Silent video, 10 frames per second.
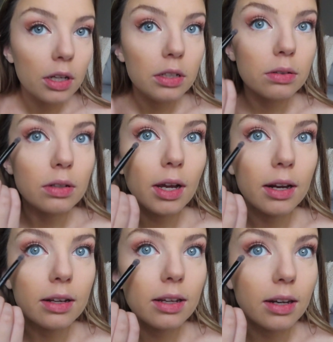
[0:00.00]
You can
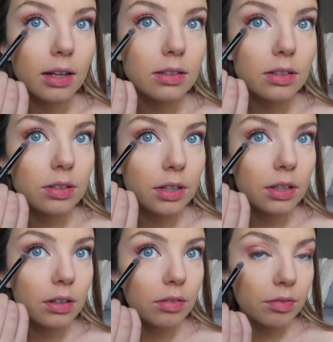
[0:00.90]
kind of connect it to
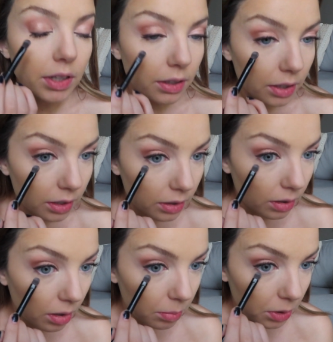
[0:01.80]
your
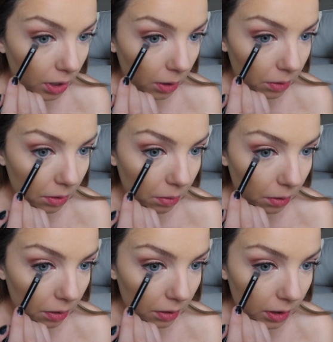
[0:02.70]
your outer
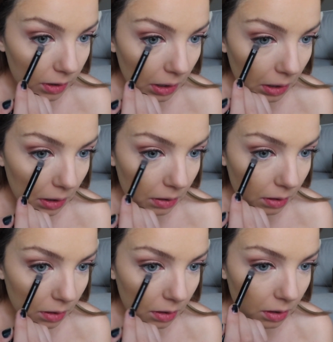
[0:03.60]
corner like that.
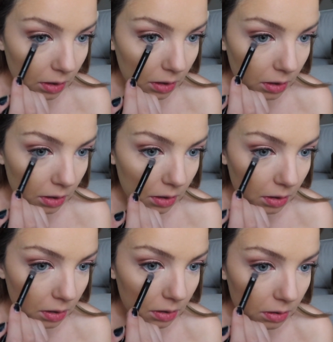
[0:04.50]

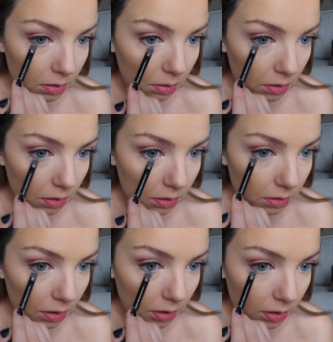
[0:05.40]
So it
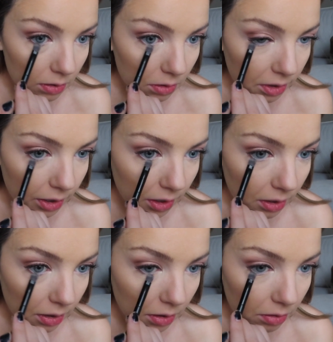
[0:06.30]
looks like it's
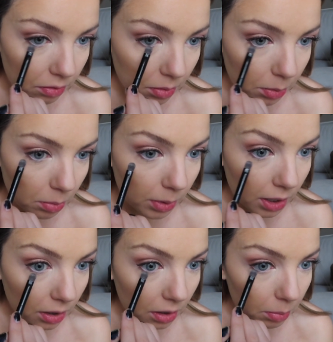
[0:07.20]
dragging down from your
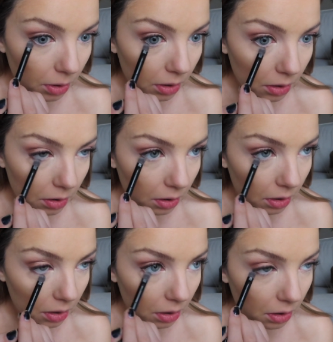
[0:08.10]
makeup on your
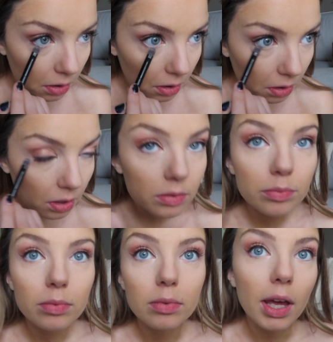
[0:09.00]

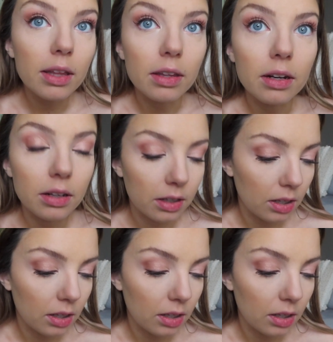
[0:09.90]
eyelid.